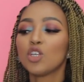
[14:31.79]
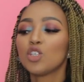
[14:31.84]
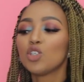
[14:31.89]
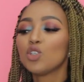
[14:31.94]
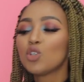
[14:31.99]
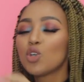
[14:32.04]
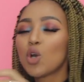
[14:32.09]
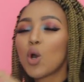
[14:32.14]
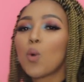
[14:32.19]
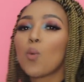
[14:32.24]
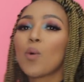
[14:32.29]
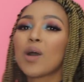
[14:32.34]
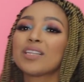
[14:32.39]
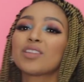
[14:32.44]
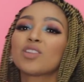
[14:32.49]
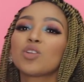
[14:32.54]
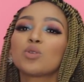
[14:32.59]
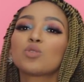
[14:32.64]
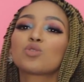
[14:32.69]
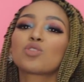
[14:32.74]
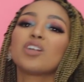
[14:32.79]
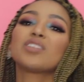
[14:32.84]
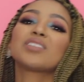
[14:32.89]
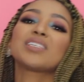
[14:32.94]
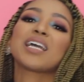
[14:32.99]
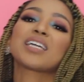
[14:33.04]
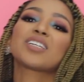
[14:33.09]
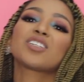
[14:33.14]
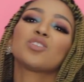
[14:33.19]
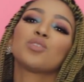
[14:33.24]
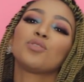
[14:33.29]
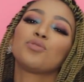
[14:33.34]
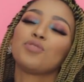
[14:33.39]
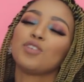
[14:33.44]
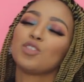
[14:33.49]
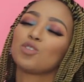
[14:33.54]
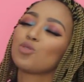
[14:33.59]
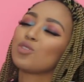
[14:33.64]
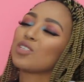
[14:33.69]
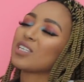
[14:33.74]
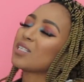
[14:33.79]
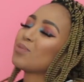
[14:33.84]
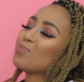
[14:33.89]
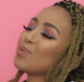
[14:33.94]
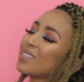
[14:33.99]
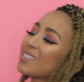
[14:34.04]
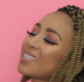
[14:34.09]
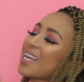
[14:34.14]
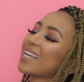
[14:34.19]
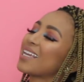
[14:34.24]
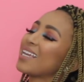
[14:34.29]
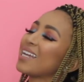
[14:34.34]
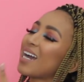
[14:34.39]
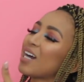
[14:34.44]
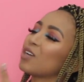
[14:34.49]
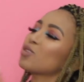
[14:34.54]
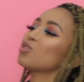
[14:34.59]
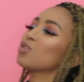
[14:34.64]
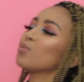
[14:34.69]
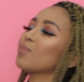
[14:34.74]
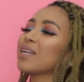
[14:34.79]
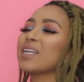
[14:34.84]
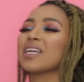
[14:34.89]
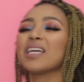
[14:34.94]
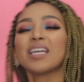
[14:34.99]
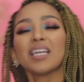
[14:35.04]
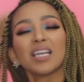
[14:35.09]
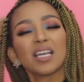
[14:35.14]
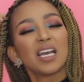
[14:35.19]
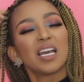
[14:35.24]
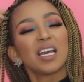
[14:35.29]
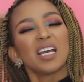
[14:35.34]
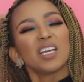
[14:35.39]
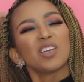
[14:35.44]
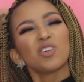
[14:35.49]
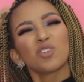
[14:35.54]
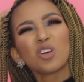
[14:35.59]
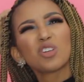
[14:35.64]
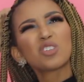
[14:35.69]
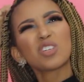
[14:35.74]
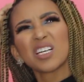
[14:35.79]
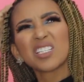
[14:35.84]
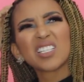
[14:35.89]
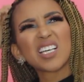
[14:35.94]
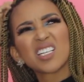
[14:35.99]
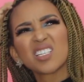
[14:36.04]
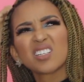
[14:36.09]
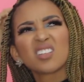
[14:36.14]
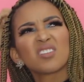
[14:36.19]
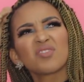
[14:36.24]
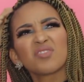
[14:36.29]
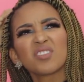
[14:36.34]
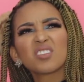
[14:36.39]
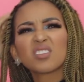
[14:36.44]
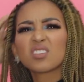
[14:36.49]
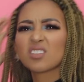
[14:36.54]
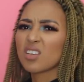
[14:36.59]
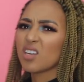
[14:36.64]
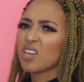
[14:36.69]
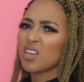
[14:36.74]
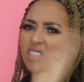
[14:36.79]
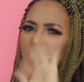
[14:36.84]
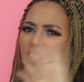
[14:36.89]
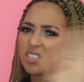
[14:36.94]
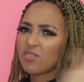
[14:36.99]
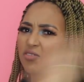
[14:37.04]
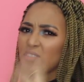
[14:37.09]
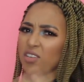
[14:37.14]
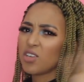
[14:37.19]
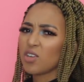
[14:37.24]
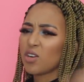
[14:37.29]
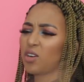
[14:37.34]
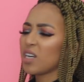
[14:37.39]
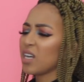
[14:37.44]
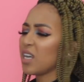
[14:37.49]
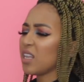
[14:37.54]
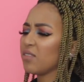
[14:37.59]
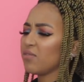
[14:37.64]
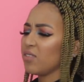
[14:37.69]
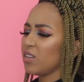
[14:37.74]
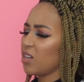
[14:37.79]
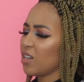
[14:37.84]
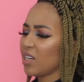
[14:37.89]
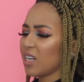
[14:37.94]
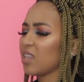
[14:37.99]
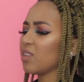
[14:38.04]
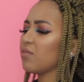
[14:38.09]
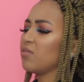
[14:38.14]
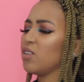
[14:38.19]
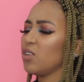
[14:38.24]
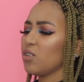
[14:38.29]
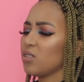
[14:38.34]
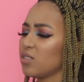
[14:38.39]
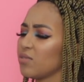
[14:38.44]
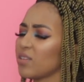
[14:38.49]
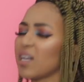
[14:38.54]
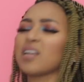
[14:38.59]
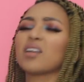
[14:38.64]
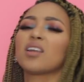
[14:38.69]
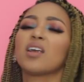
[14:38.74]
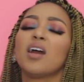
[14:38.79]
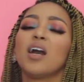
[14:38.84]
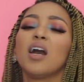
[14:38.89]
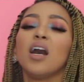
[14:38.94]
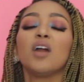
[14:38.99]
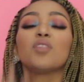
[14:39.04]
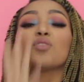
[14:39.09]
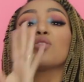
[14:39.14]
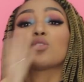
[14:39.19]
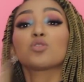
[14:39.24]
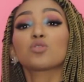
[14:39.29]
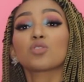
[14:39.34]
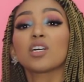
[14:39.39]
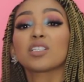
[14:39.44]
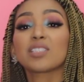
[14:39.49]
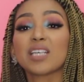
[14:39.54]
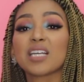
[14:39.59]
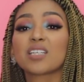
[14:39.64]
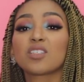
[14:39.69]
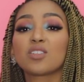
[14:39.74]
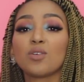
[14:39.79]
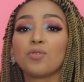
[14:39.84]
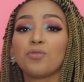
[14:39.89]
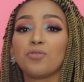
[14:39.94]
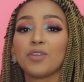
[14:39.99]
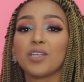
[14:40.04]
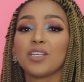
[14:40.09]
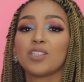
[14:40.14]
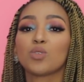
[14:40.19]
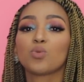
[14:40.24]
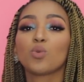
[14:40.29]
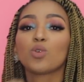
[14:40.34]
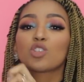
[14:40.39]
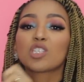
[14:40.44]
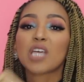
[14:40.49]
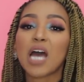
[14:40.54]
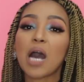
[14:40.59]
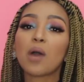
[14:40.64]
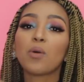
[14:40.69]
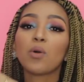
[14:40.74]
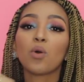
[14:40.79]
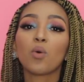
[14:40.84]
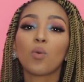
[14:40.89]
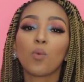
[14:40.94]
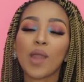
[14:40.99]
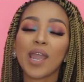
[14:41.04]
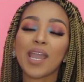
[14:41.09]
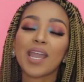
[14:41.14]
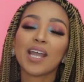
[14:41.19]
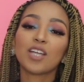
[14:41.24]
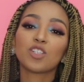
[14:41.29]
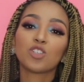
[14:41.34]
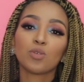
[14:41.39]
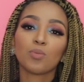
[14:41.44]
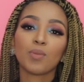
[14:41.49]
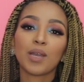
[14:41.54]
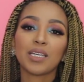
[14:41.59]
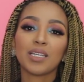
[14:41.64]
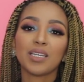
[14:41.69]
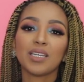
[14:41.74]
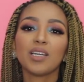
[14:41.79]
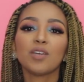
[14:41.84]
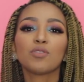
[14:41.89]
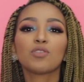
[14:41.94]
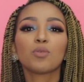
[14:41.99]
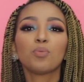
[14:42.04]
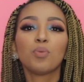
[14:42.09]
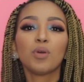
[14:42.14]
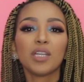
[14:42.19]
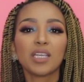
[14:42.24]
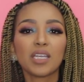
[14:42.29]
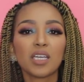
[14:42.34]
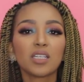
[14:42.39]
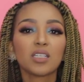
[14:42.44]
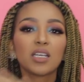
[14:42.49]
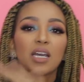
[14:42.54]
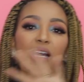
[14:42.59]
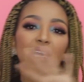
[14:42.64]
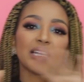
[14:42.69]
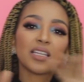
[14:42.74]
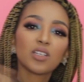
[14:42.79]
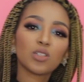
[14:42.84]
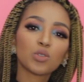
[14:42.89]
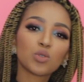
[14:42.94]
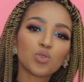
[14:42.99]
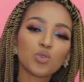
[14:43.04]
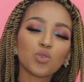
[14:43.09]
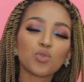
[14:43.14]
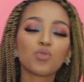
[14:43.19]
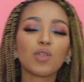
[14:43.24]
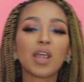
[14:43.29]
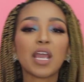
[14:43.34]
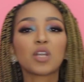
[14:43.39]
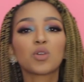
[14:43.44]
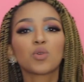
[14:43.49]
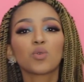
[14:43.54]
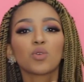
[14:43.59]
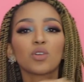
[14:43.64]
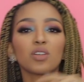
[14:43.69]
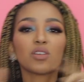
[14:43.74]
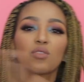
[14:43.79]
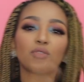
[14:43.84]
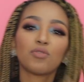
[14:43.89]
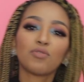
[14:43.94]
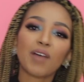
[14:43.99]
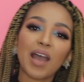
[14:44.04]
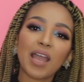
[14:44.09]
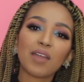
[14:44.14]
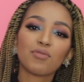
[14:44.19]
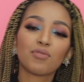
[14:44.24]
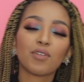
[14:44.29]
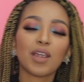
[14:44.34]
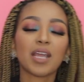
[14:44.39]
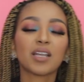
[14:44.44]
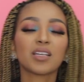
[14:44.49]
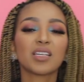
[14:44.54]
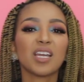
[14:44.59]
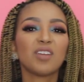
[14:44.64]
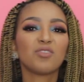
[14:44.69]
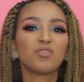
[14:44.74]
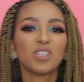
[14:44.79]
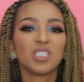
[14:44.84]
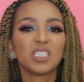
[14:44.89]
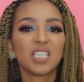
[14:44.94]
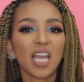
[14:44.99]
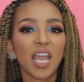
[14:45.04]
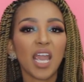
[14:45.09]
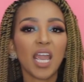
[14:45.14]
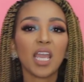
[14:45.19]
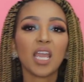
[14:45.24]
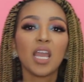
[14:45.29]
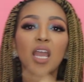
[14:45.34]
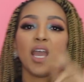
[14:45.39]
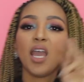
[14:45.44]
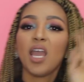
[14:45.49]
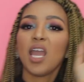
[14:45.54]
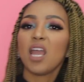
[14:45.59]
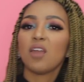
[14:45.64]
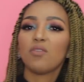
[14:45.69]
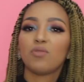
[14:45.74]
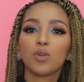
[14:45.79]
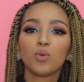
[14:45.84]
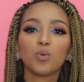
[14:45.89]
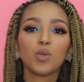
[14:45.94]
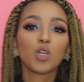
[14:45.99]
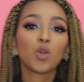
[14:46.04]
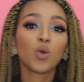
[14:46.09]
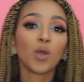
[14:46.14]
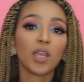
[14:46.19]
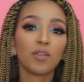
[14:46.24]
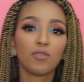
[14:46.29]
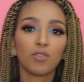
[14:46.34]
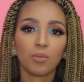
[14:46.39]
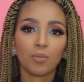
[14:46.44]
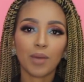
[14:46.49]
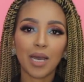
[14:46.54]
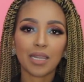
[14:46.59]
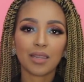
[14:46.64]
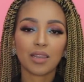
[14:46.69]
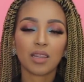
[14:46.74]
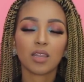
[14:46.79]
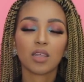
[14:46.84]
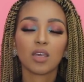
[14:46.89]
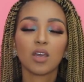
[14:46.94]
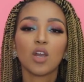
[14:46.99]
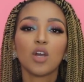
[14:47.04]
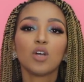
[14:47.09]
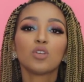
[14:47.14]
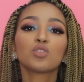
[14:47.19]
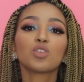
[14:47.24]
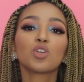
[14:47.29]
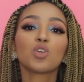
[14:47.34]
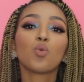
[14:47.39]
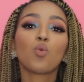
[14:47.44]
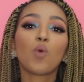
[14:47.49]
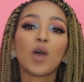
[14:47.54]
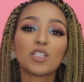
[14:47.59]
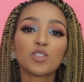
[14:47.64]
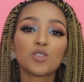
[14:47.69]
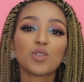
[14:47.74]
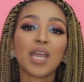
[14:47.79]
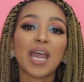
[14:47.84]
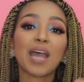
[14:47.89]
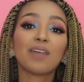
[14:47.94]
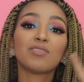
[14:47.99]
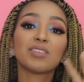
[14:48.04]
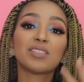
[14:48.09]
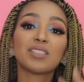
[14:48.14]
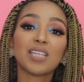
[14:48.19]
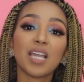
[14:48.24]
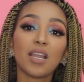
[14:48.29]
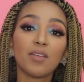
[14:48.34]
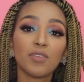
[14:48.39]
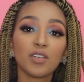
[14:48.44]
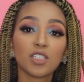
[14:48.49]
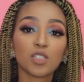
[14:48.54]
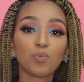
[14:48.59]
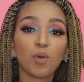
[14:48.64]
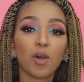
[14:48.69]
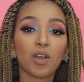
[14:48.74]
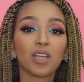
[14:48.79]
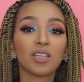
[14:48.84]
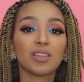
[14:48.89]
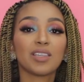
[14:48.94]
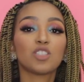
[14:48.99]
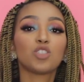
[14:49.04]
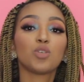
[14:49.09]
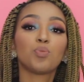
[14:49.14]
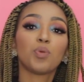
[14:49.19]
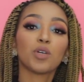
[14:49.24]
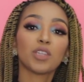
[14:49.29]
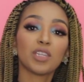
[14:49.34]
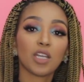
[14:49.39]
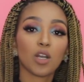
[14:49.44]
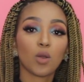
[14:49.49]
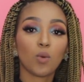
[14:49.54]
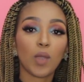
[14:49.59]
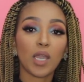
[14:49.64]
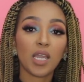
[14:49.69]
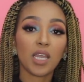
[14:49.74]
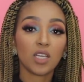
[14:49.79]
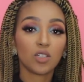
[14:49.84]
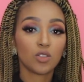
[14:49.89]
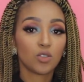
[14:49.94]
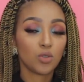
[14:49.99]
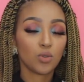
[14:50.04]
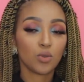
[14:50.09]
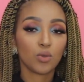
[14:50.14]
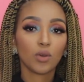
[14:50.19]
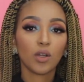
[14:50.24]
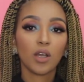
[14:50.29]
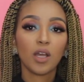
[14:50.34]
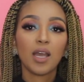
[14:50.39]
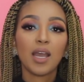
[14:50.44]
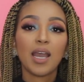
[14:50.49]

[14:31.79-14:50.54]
You don't want those transactional fees to just be sucking out your money. You know, transactional fees, it's a video, another video, it's fine. Those transactional fees will chow away at your money if you're putting in a little 2 rand or a little 5 rand every day, every week or every month. So you want to have a savings pocket that you put that away into.